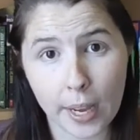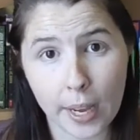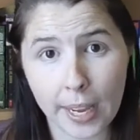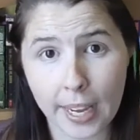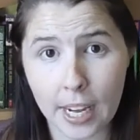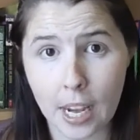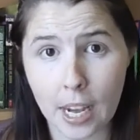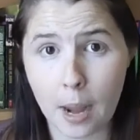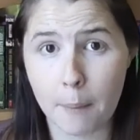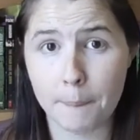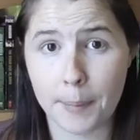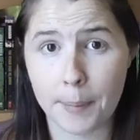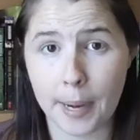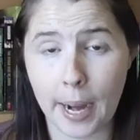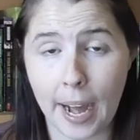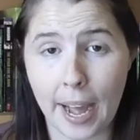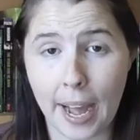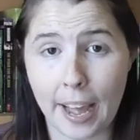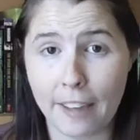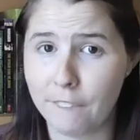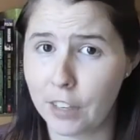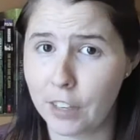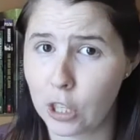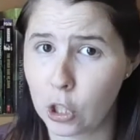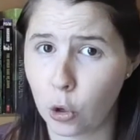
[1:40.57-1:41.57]
Queen
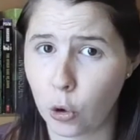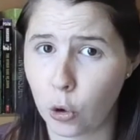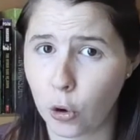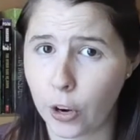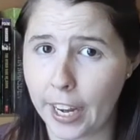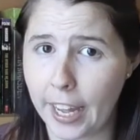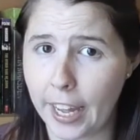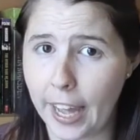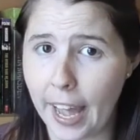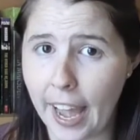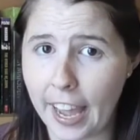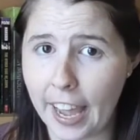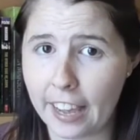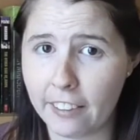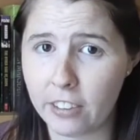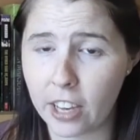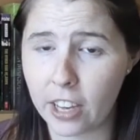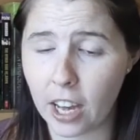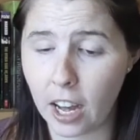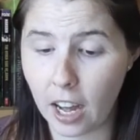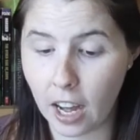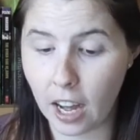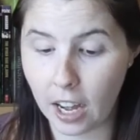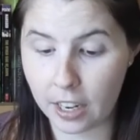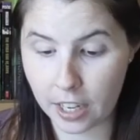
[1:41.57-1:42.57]
by Victoria
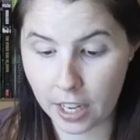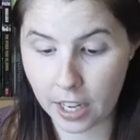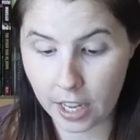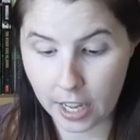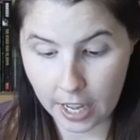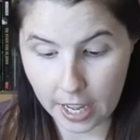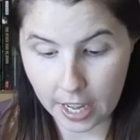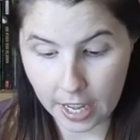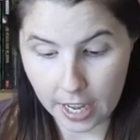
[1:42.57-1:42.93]
Aveyard.